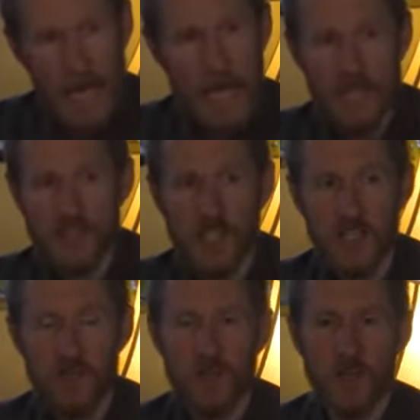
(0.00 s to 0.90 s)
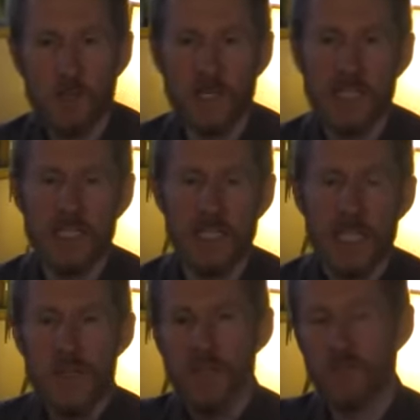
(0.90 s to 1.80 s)
And I'll tell you very plainly
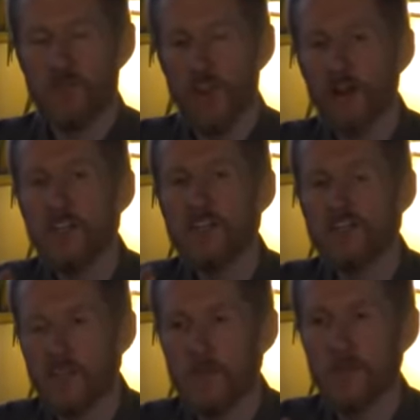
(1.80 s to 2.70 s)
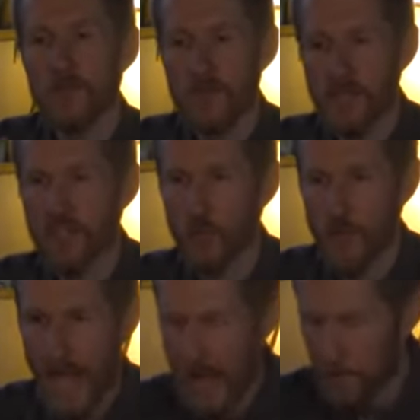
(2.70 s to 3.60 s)
that very similar things
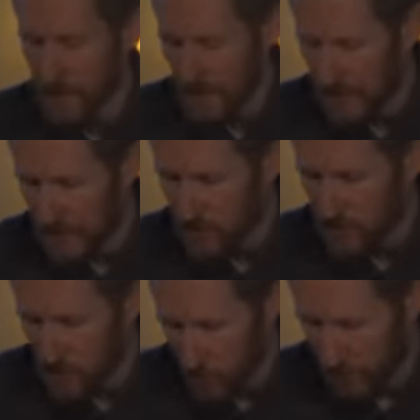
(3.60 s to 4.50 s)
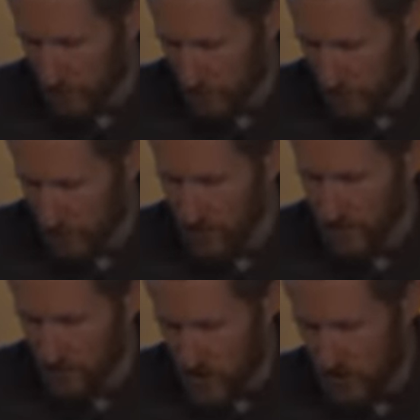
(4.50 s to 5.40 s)
would happen in the Twin Ports
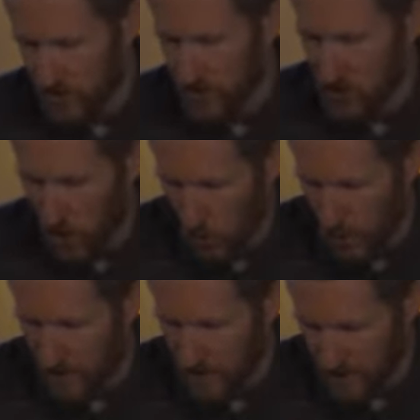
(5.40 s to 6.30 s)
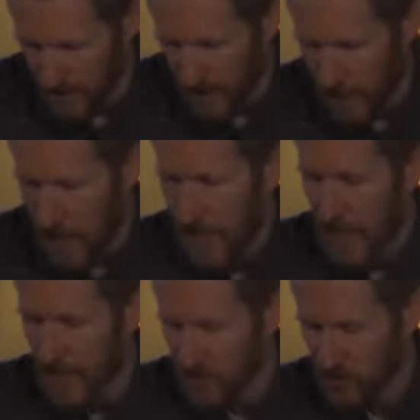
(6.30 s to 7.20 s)
if Jesus showed up today
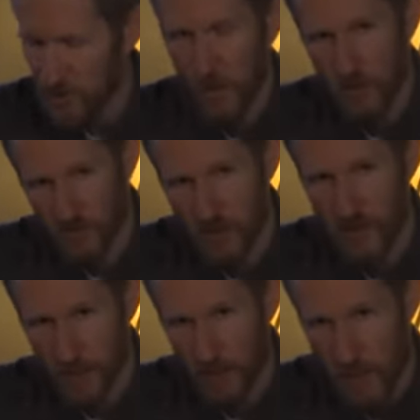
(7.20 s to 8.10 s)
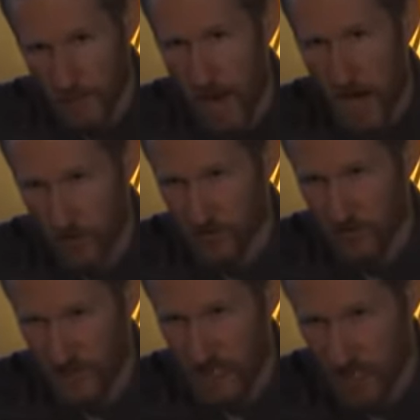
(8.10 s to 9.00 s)
and exposed a little
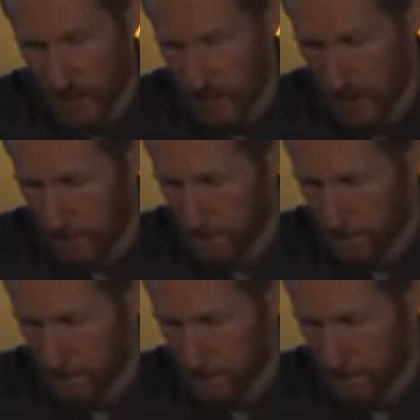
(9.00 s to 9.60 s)
hypocrisy here.